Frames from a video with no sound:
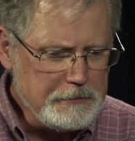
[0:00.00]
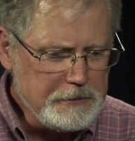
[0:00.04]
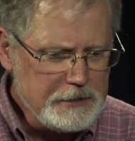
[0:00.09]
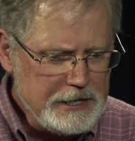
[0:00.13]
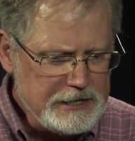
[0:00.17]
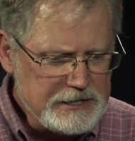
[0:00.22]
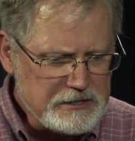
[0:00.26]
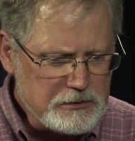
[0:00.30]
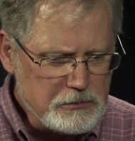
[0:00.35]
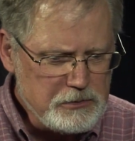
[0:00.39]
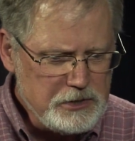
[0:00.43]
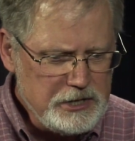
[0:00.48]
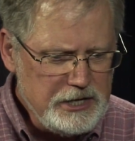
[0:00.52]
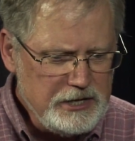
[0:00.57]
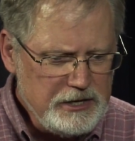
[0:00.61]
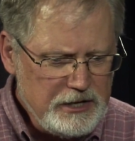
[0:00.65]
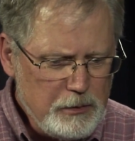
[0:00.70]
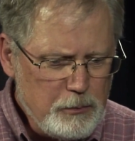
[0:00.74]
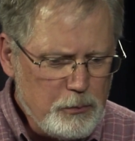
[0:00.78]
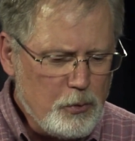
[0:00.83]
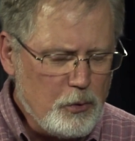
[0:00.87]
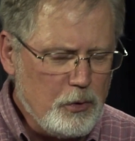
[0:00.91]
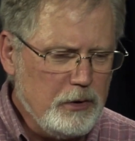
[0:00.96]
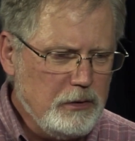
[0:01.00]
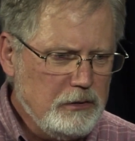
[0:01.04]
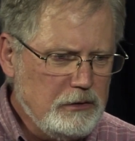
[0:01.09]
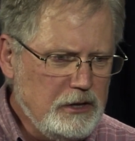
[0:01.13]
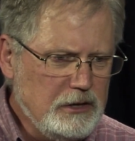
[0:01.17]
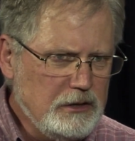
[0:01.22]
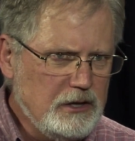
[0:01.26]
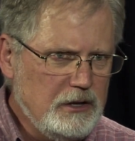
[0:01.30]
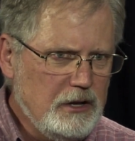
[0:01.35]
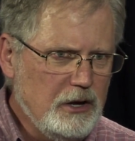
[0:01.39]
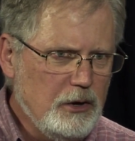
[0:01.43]
It's a really important thing
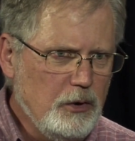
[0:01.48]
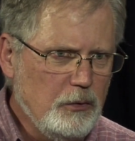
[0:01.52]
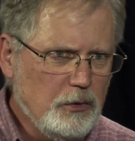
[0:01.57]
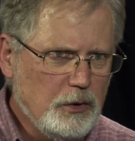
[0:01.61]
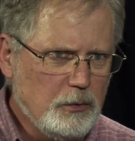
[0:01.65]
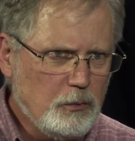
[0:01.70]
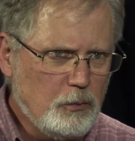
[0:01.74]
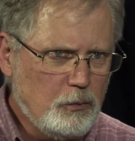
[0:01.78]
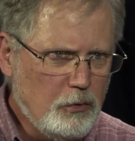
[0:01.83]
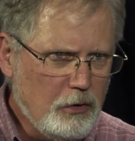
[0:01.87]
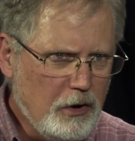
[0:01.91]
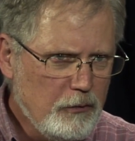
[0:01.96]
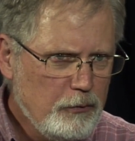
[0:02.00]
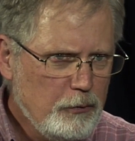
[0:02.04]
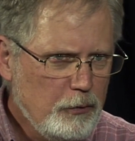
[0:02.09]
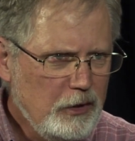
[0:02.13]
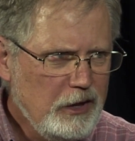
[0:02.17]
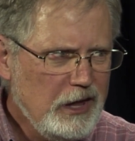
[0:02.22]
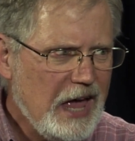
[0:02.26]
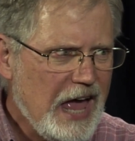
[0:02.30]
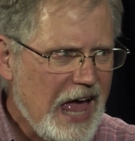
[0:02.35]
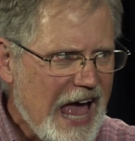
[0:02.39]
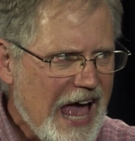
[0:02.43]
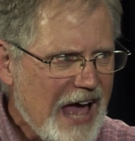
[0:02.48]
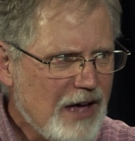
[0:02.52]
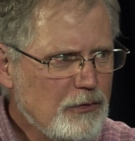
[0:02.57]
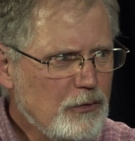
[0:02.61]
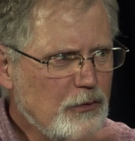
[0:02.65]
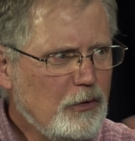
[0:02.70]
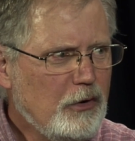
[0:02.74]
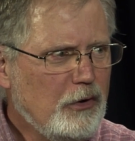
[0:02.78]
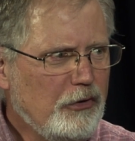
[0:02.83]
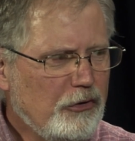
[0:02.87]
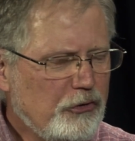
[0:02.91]
to know that roughly half of
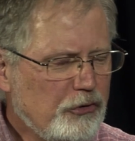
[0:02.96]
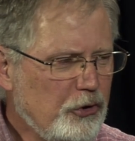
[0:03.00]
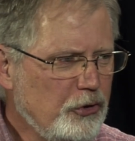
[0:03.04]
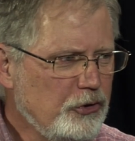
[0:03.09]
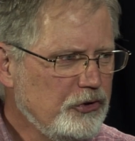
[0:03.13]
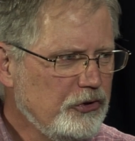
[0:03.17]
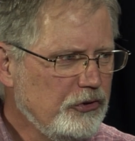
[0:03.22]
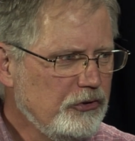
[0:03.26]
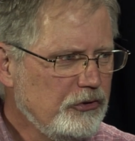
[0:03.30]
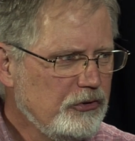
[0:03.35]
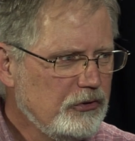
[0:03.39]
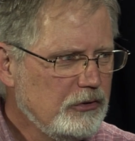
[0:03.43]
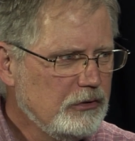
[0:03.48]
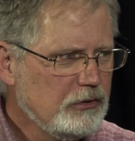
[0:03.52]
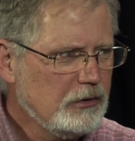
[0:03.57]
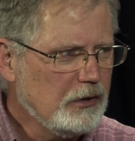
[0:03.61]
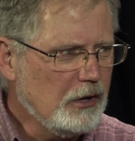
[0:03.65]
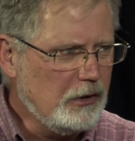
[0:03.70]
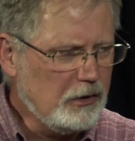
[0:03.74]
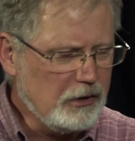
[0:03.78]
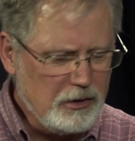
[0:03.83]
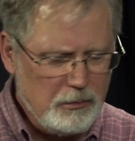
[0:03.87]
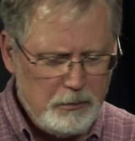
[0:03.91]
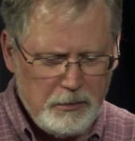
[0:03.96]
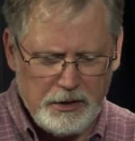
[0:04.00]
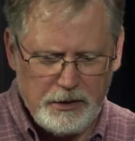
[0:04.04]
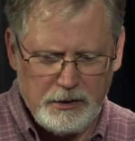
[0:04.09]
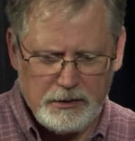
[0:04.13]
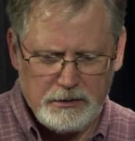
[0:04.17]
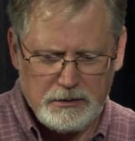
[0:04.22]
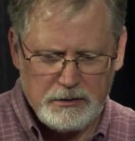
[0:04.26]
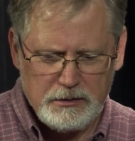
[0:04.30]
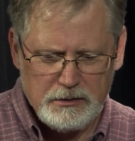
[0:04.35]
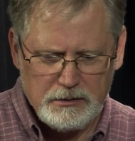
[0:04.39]
all the searches that are
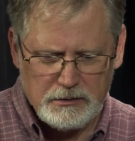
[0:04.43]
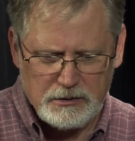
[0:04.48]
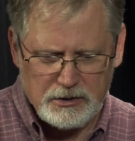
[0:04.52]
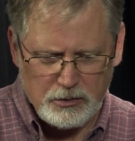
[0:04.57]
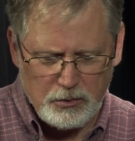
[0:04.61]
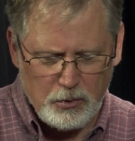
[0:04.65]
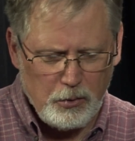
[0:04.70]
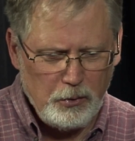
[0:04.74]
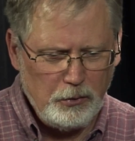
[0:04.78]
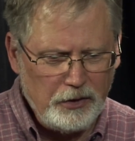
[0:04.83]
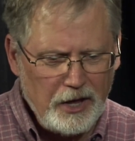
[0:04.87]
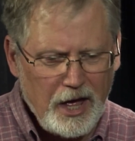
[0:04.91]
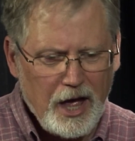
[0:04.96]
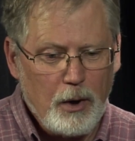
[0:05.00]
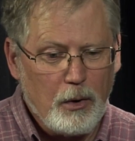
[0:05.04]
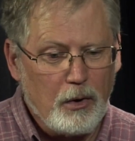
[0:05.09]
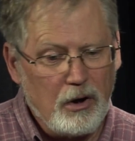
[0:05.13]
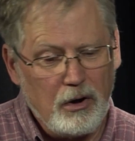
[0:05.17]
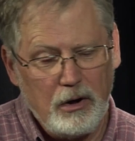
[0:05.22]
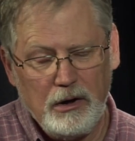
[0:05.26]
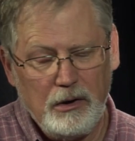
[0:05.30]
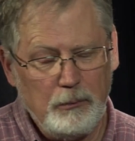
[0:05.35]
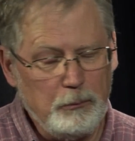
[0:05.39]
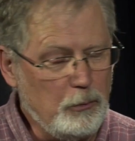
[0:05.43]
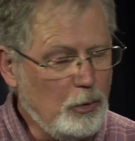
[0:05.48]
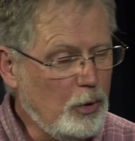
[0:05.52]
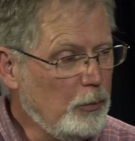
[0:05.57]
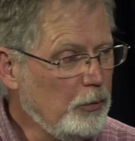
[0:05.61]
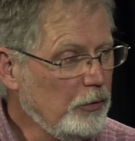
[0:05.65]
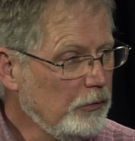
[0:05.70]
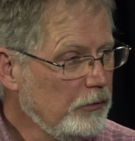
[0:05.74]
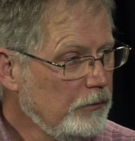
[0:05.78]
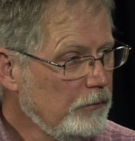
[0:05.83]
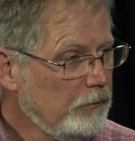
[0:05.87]
committed to Google now are on
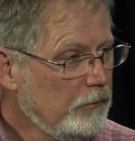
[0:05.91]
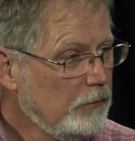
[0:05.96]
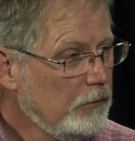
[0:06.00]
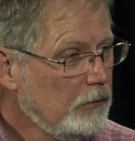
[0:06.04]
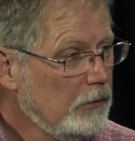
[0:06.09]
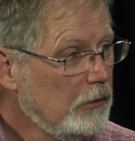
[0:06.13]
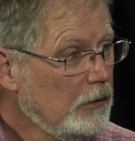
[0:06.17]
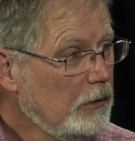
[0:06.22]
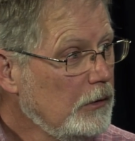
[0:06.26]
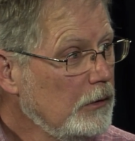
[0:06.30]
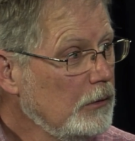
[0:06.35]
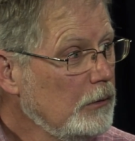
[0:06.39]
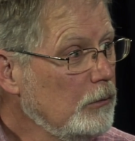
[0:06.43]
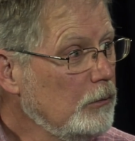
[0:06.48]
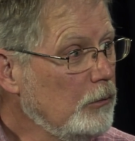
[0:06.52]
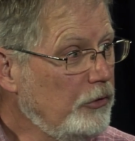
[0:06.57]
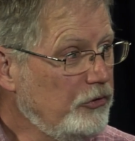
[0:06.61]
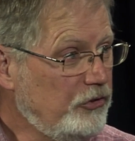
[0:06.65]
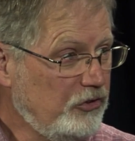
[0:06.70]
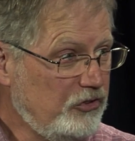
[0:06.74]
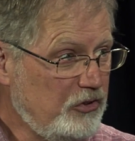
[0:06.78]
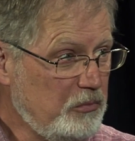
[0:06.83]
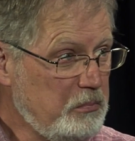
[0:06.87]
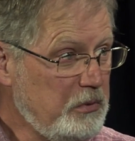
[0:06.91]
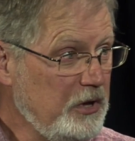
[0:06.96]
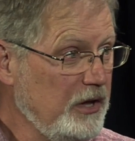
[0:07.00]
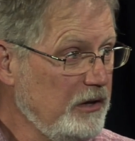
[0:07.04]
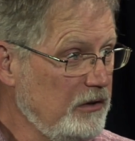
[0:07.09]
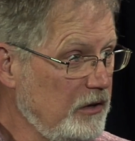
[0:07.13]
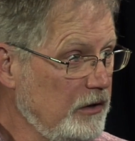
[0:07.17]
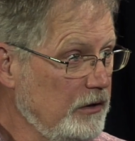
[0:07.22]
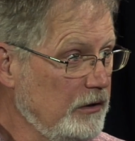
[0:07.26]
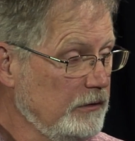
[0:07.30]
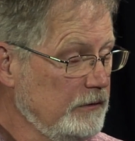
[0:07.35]
mobile, which is a big
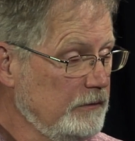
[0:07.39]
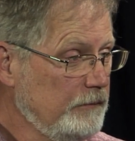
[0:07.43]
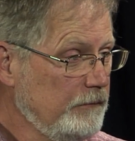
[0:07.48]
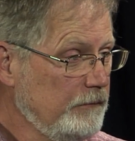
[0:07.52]
deal.